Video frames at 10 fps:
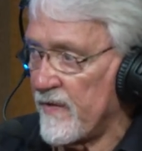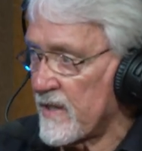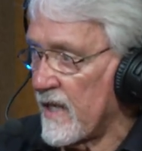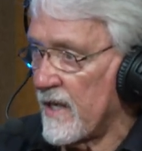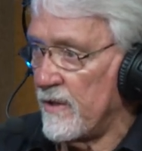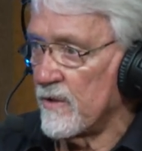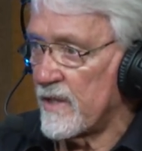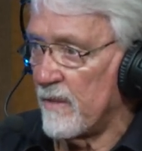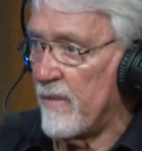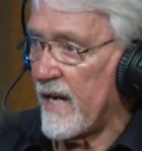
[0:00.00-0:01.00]
has got to do is
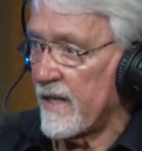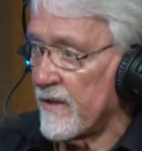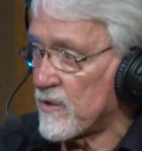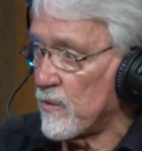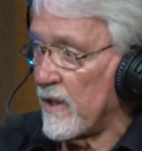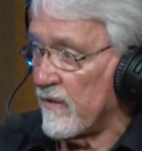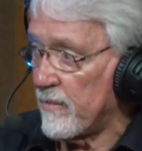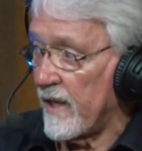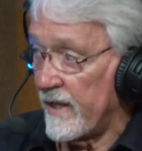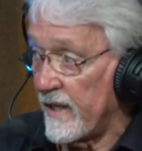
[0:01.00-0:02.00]
get back in the swing of
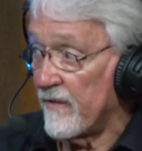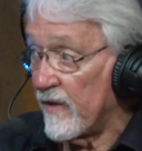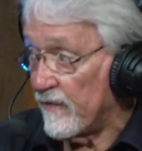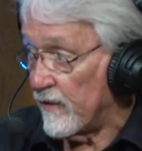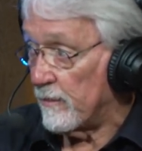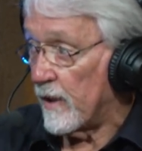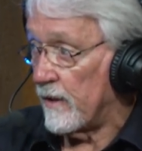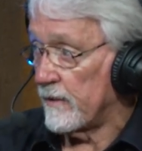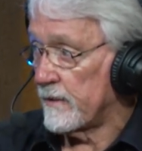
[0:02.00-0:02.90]
playing NFL football.